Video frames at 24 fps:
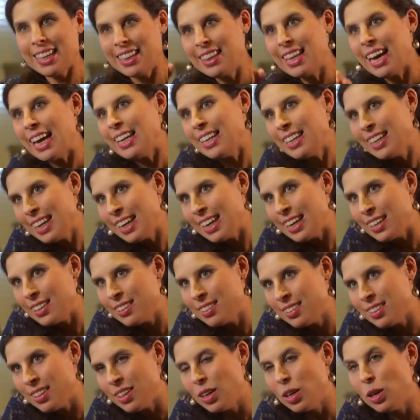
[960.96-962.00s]
In that
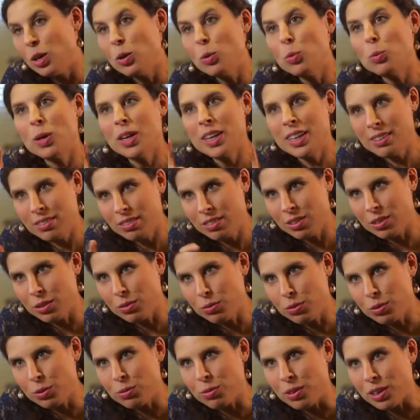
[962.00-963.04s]
case, what is good
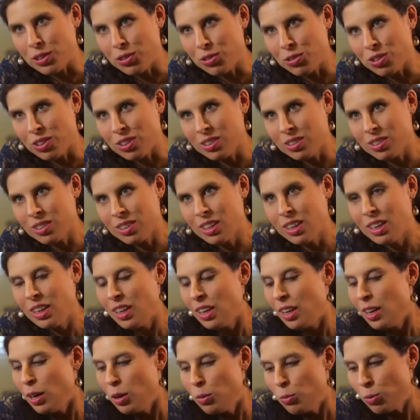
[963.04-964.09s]
for Russia?
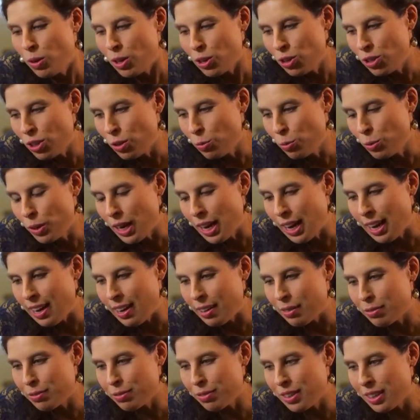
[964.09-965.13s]
Russia would
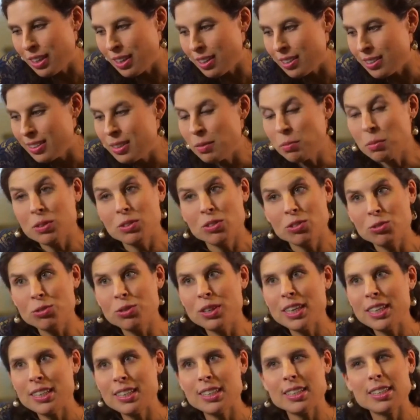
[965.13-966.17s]
have
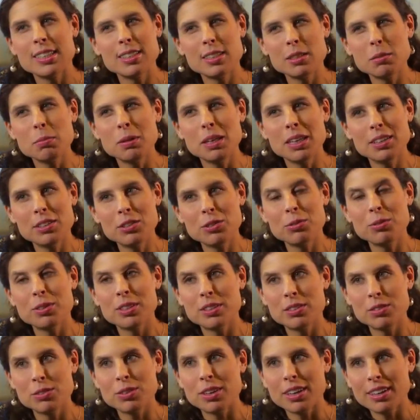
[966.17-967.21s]
demonstrated its military
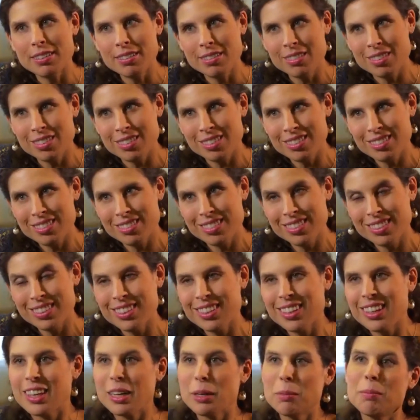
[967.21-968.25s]
strength,
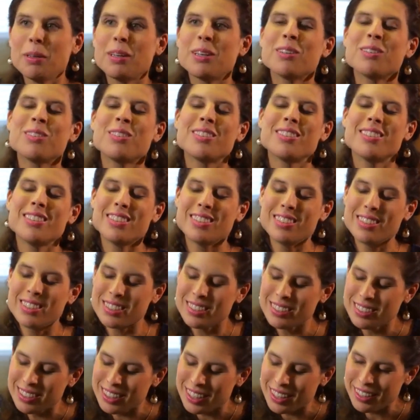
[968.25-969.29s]
because the
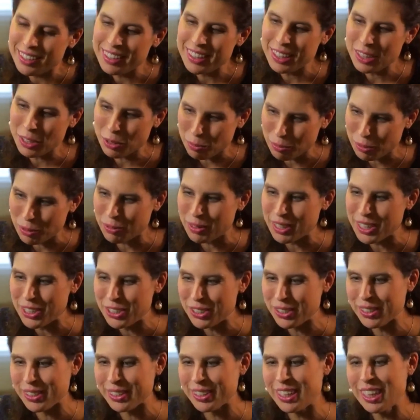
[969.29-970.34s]
Syrian
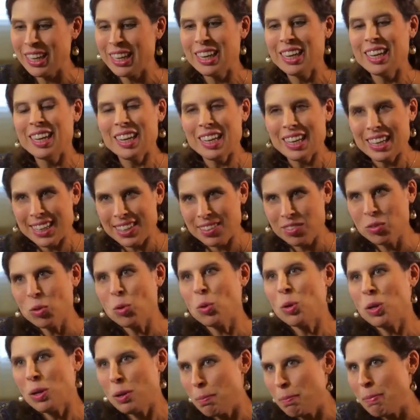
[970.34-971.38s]
operation is
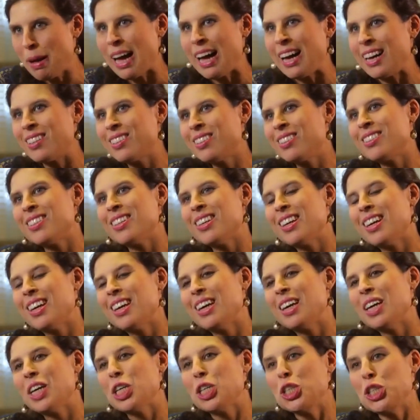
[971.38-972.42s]
all about
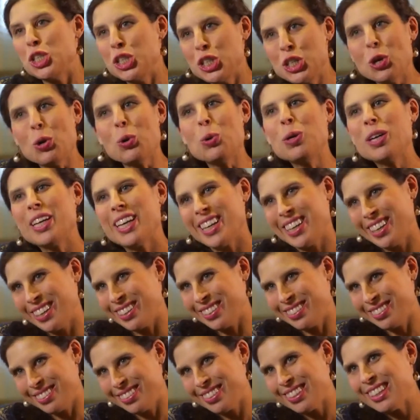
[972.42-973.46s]

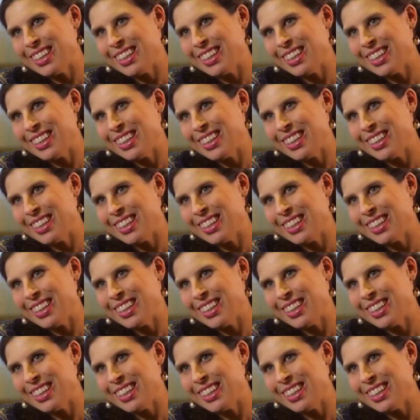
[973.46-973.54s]
showing